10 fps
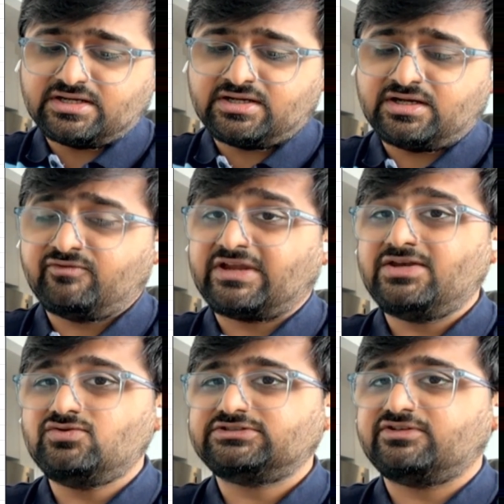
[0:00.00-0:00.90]
we can
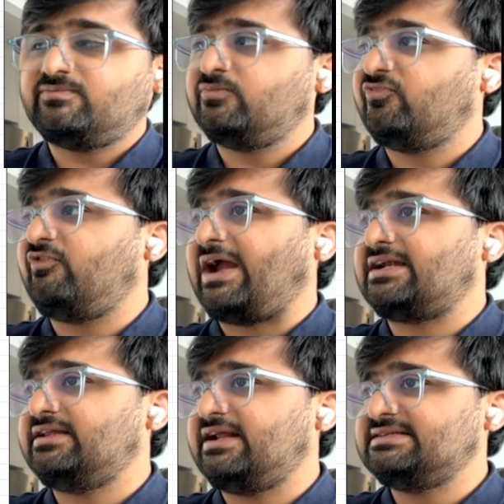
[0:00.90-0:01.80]
use the
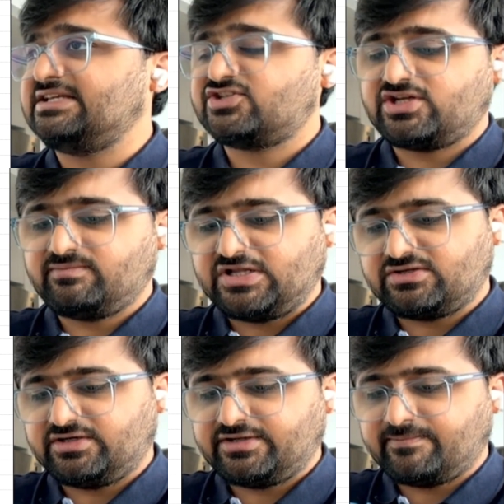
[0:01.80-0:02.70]
factorization
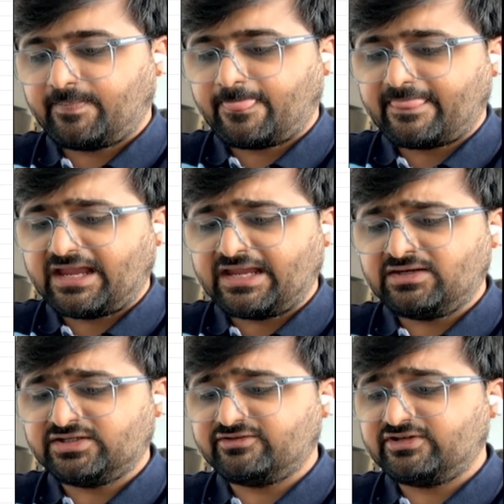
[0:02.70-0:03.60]
method. In
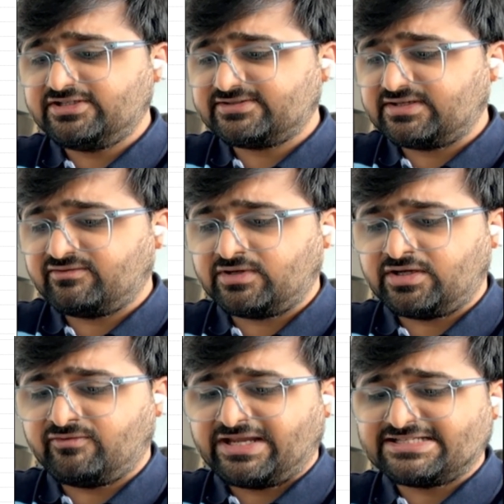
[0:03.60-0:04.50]
other words,
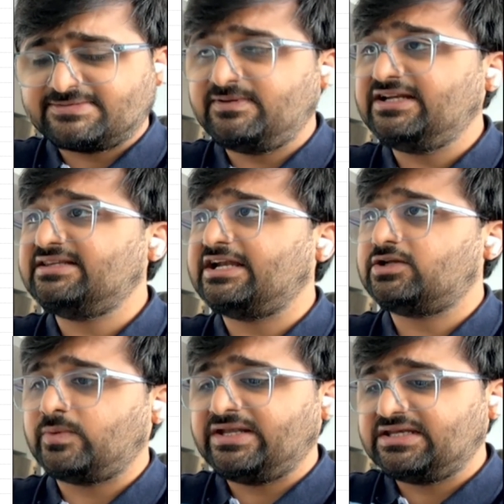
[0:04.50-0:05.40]
we can split that
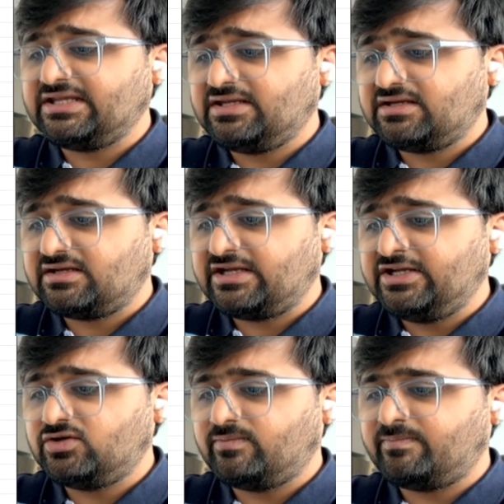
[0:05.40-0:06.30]
20
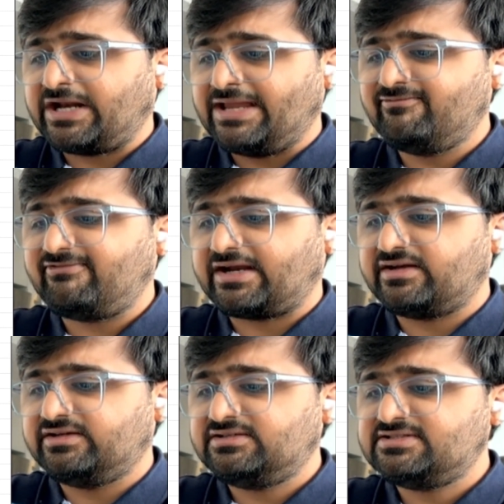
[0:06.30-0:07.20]
into prime
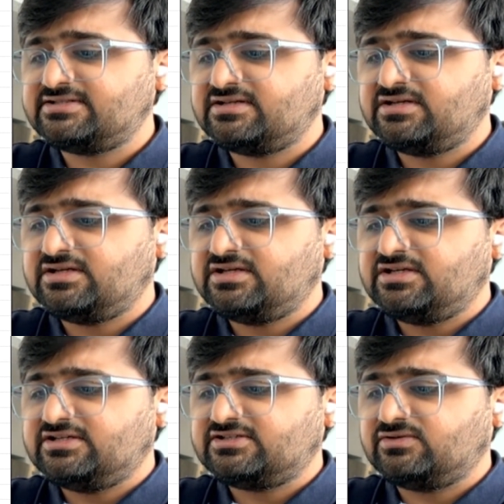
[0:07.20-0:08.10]
factors.
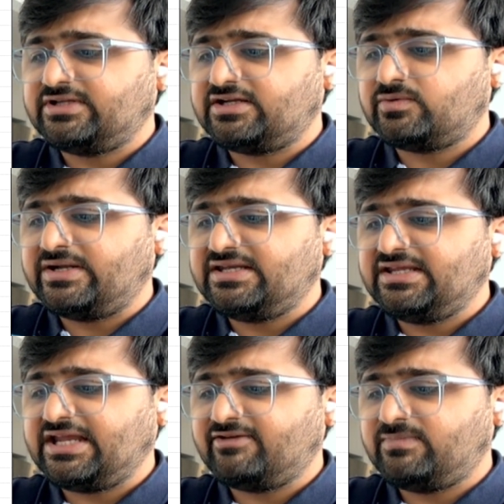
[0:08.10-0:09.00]
So that 20
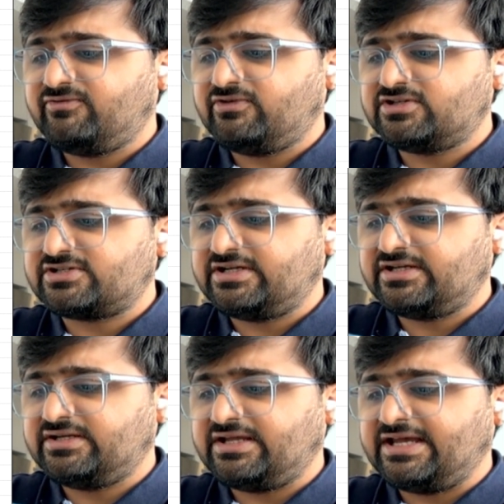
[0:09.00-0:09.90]
can be first
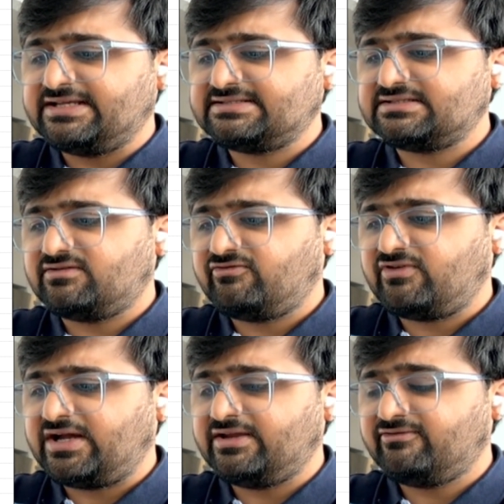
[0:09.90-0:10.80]
written as 5